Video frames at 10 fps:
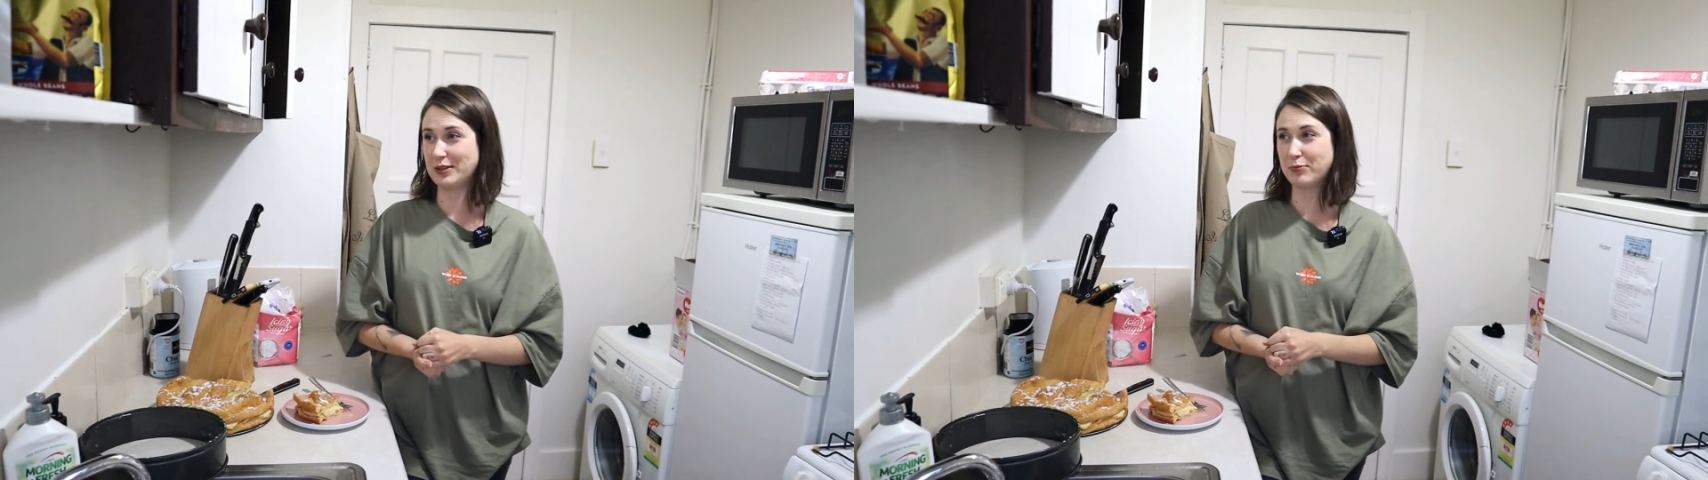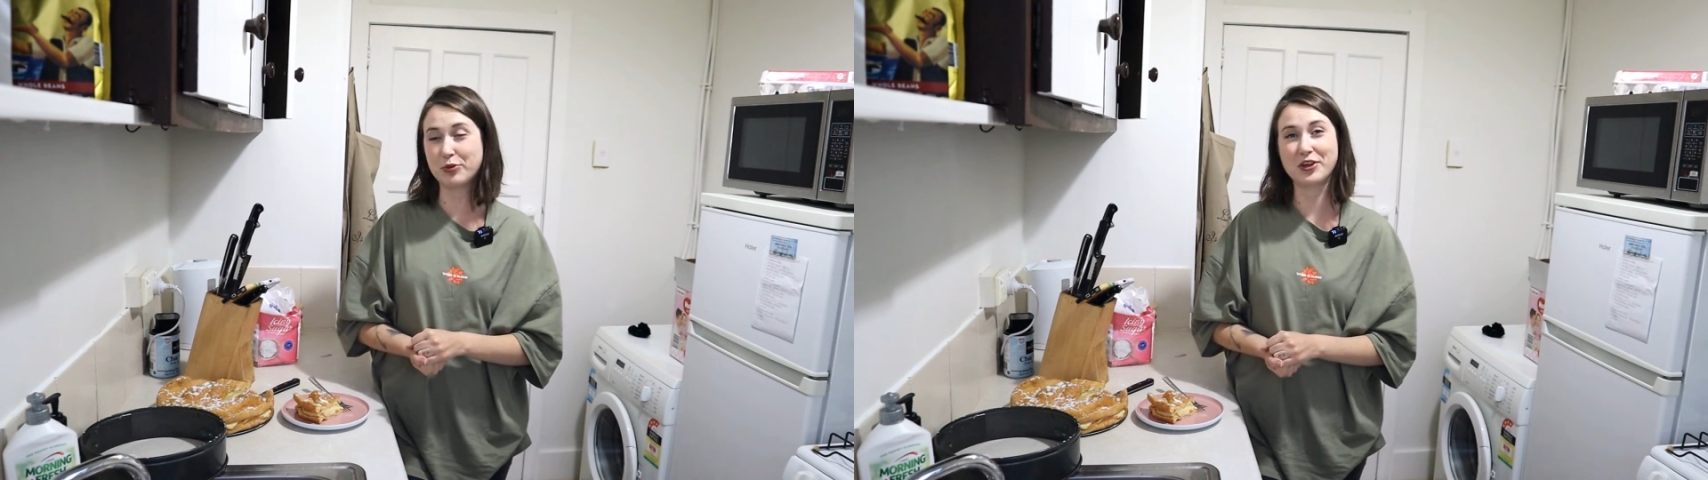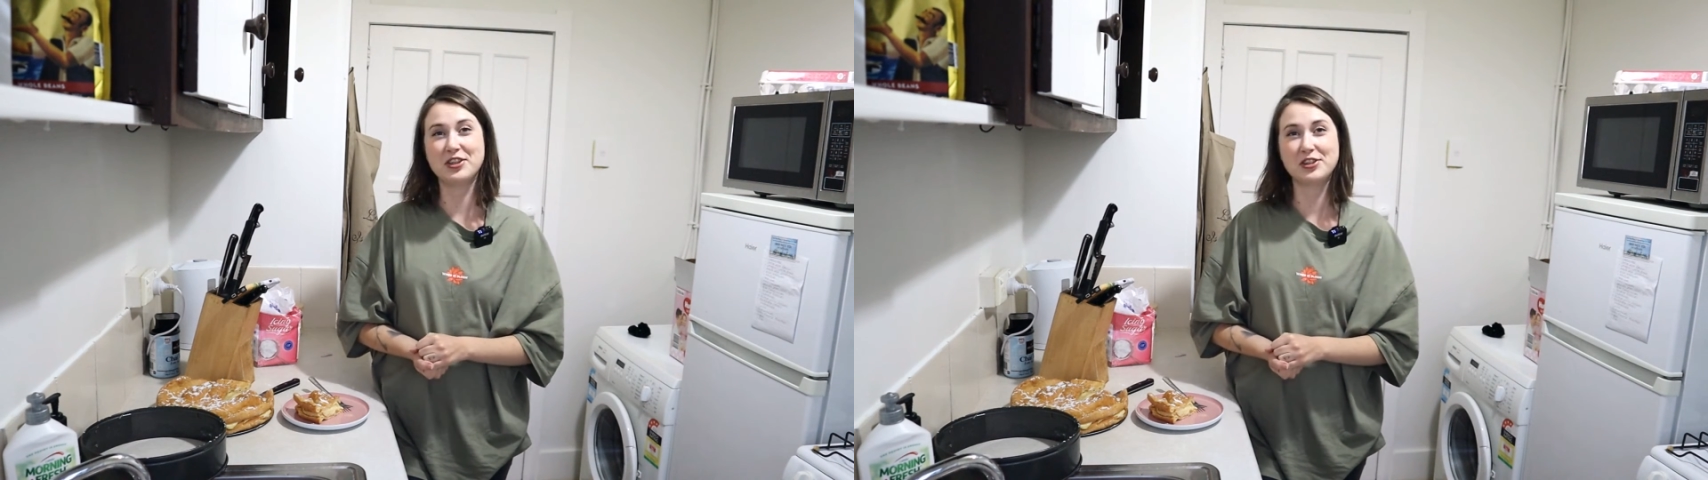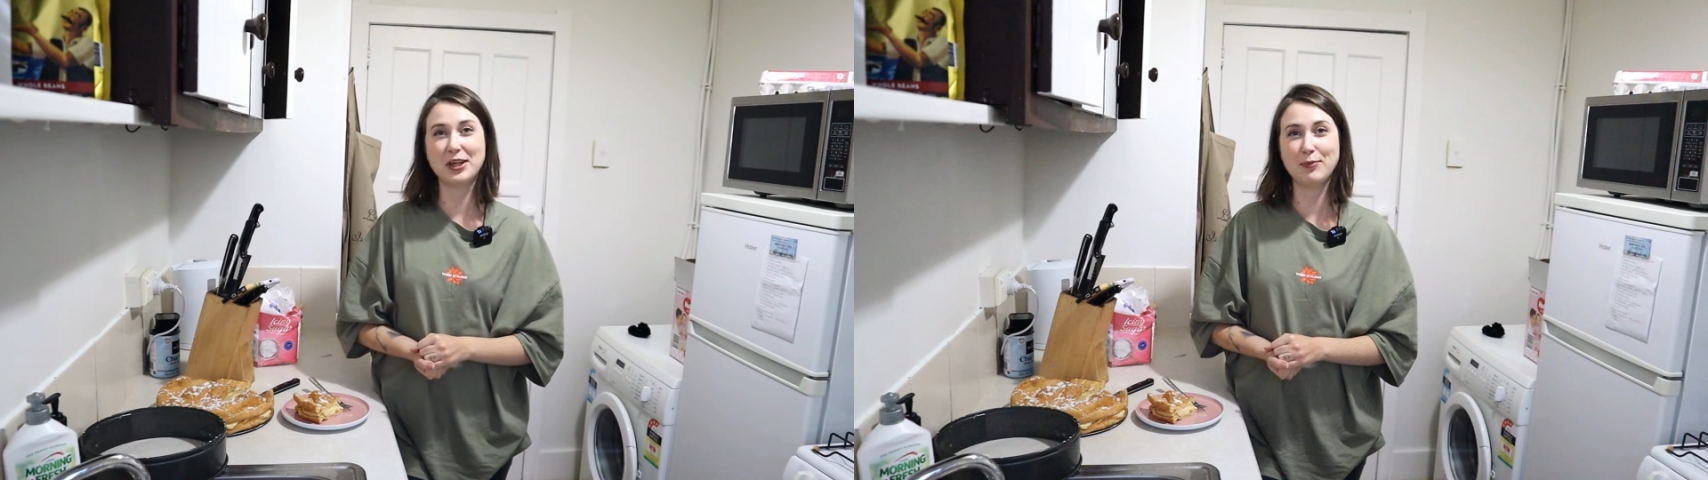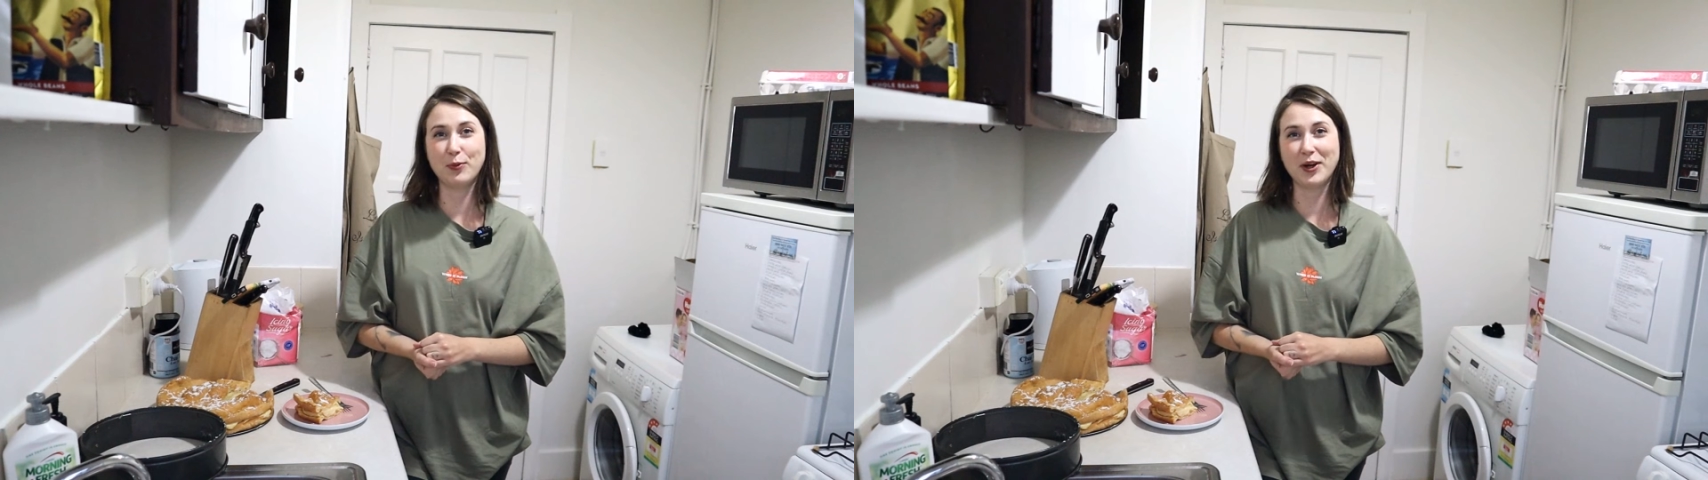was a pretty
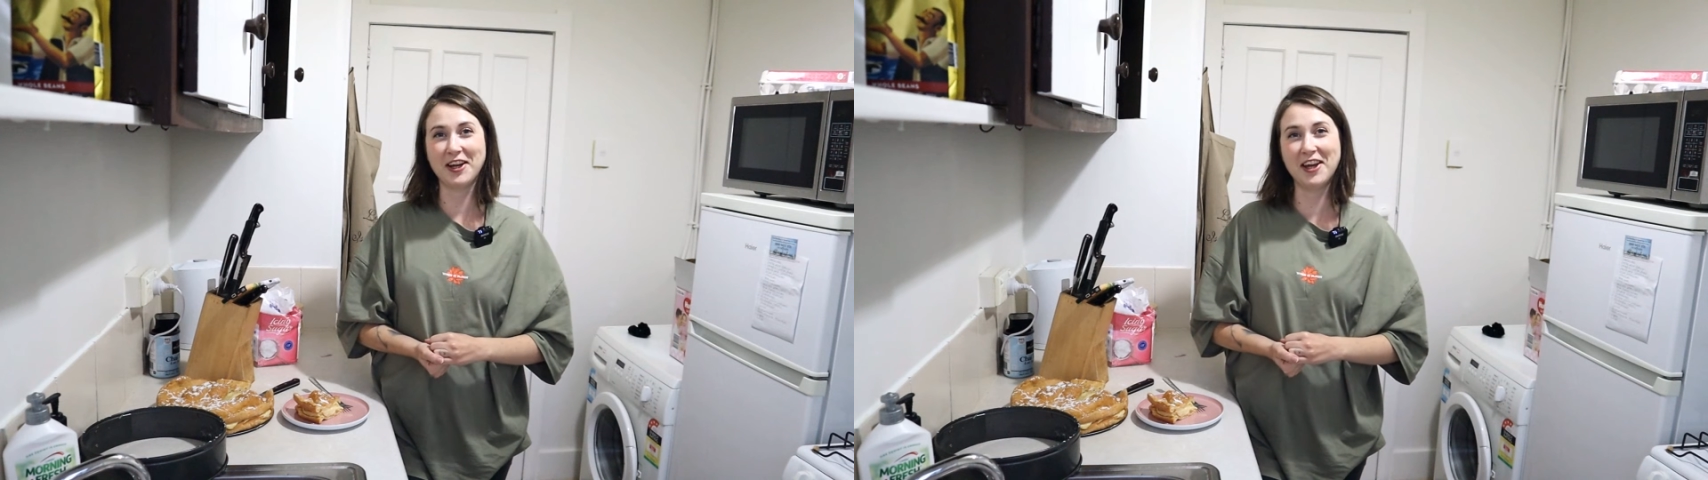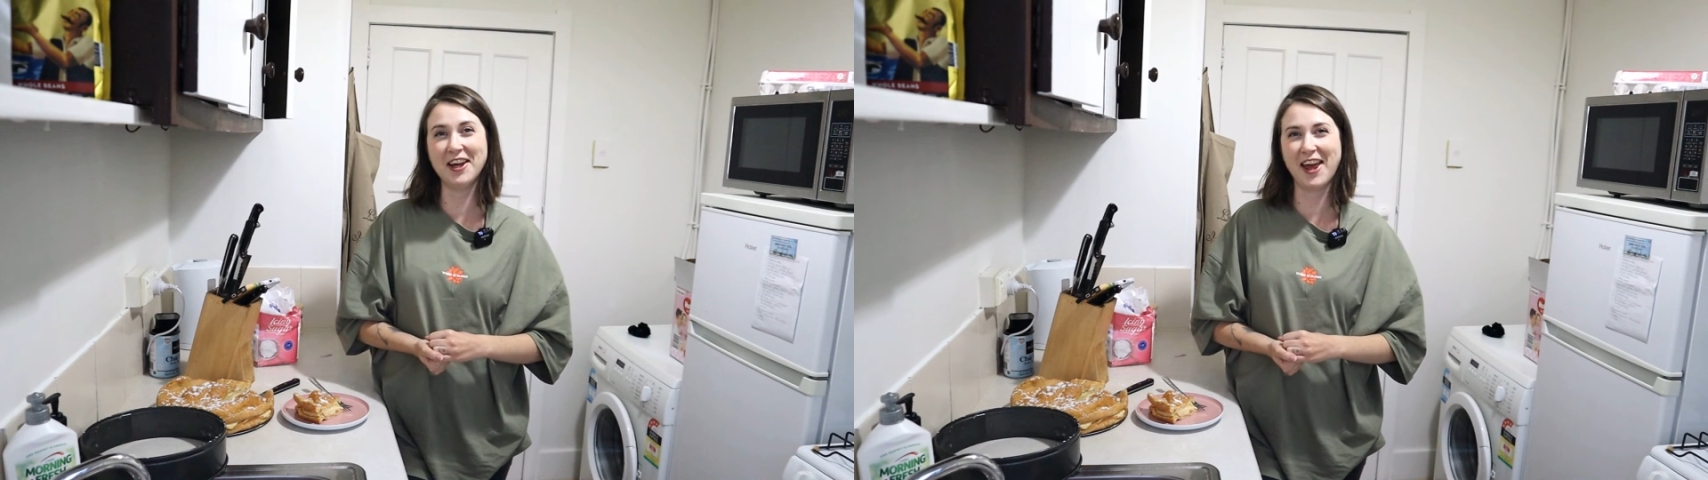cheap week.